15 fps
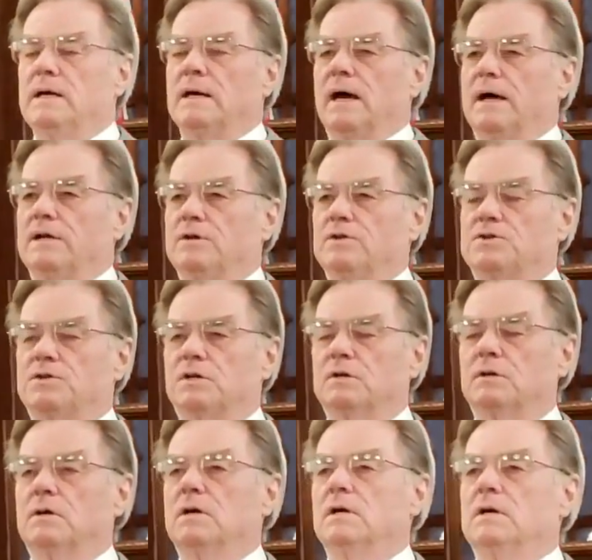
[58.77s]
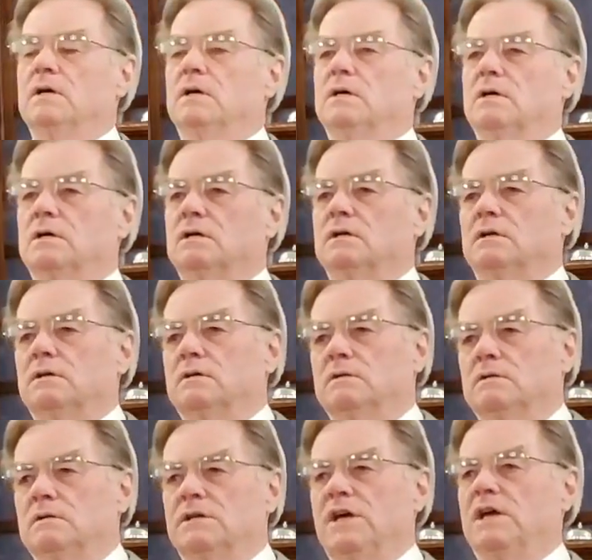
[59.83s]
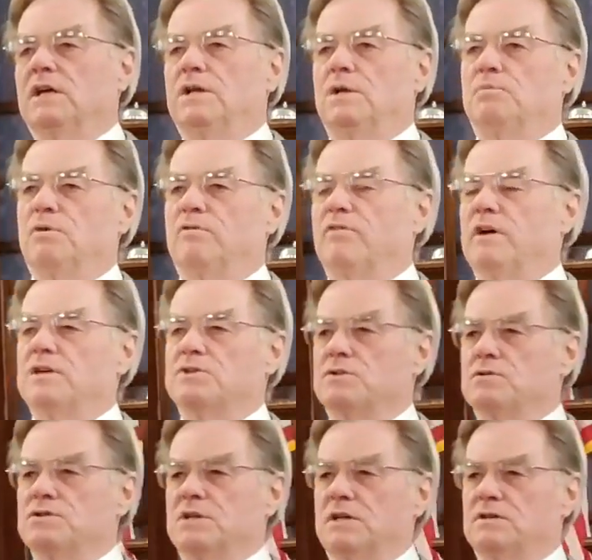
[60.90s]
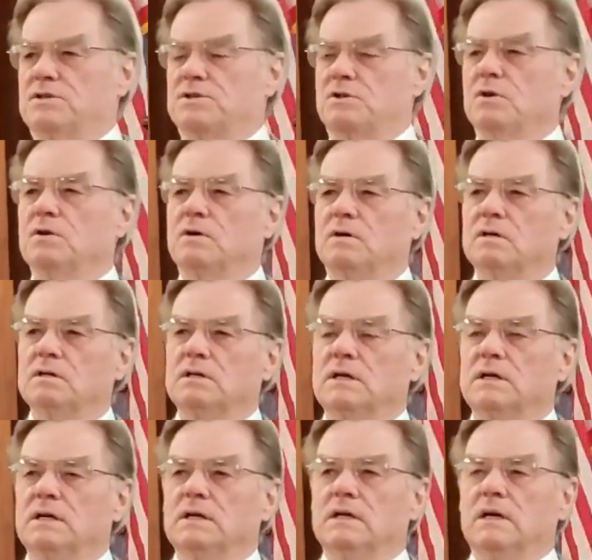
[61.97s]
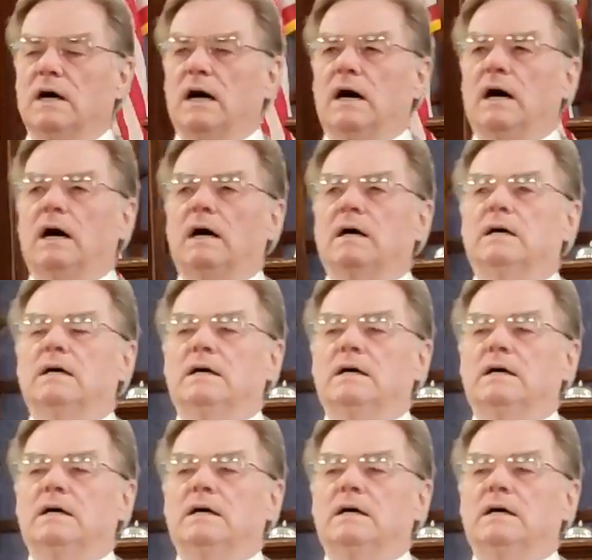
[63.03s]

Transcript: I used to kid the professors at the school uh,